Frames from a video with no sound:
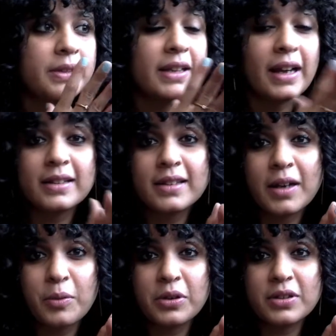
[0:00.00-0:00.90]
The other thing
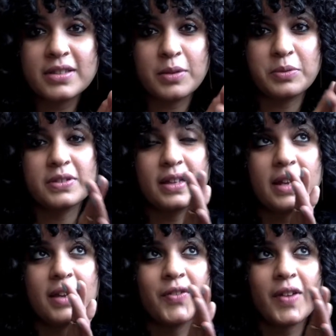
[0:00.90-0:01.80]
I wanted to say was that
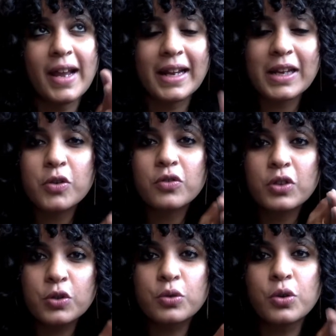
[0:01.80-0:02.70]
if any of
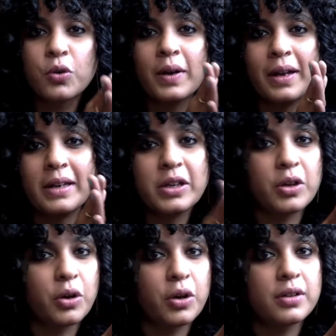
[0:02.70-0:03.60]
you know any
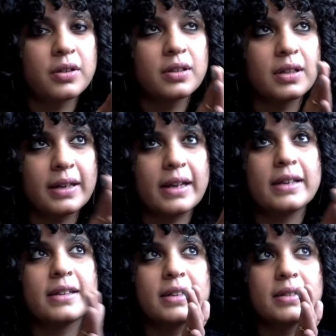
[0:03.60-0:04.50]
good,
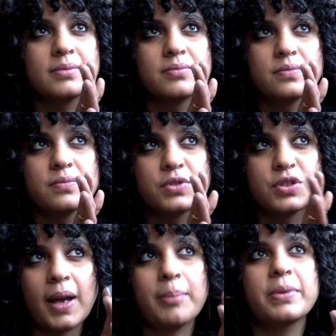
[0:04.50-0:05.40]
great
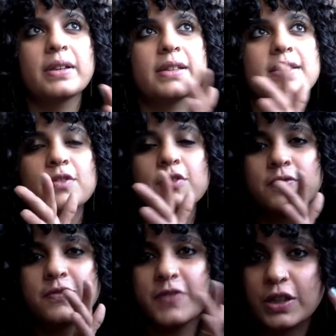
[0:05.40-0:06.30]
Japanese
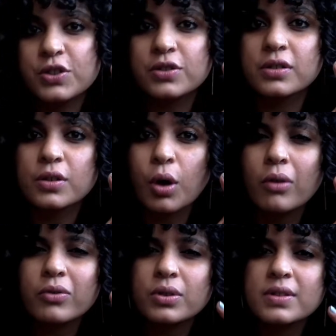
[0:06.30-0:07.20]
fiction
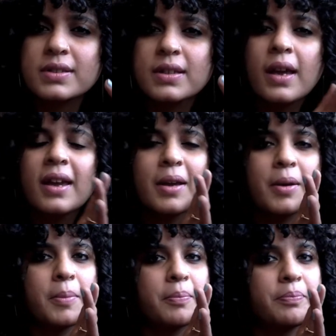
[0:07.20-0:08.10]
novels,
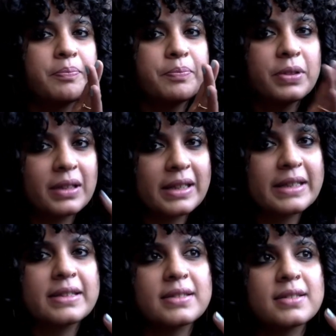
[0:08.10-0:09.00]

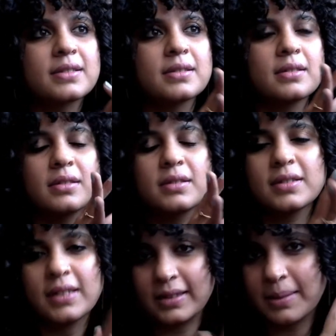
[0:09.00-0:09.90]
please
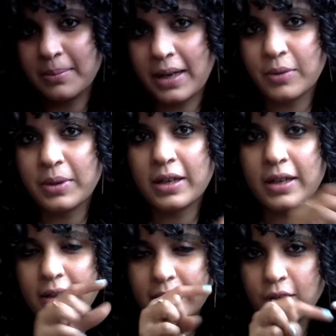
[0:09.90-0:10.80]
send them my way
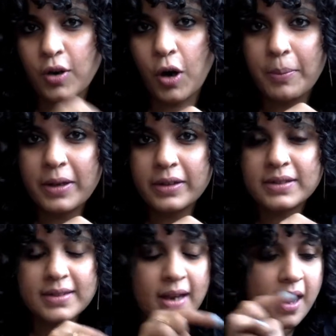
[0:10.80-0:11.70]
in the comments.